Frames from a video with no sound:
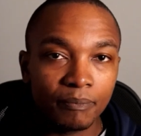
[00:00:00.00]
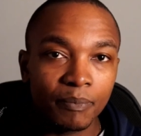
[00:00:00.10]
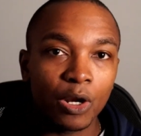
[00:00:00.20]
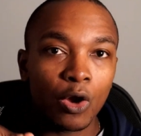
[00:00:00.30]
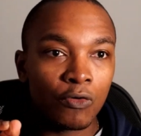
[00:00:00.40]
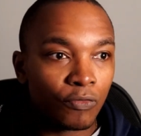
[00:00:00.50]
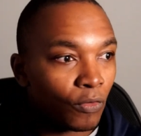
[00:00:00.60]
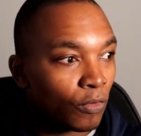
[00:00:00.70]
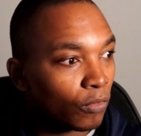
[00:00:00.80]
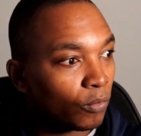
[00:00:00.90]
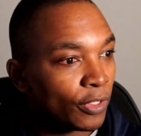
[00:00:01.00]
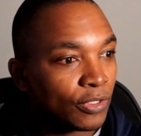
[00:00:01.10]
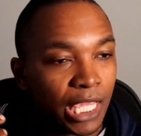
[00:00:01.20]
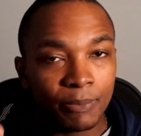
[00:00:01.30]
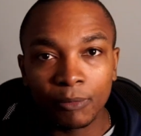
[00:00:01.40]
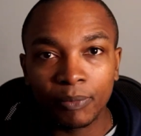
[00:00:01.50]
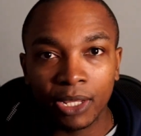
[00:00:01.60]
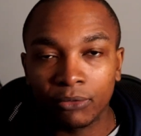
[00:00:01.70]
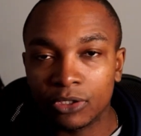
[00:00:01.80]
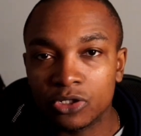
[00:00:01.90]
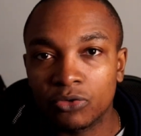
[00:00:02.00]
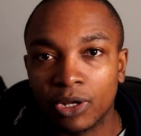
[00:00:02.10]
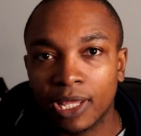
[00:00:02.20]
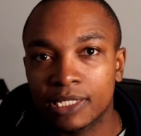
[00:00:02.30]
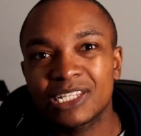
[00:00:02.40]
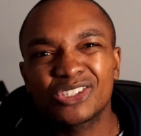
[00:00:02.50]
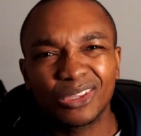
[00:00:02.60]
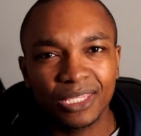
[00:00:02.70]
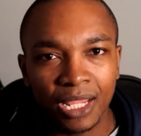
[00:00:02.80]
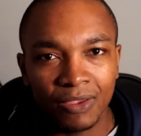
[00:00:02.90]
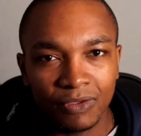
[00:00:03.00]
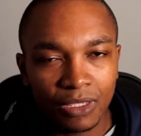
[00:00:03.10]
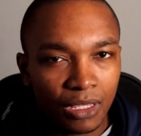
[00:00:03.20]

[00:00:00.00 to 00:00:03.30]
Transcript: but overall, when you keep on playing with it, you realize it's not that heavy.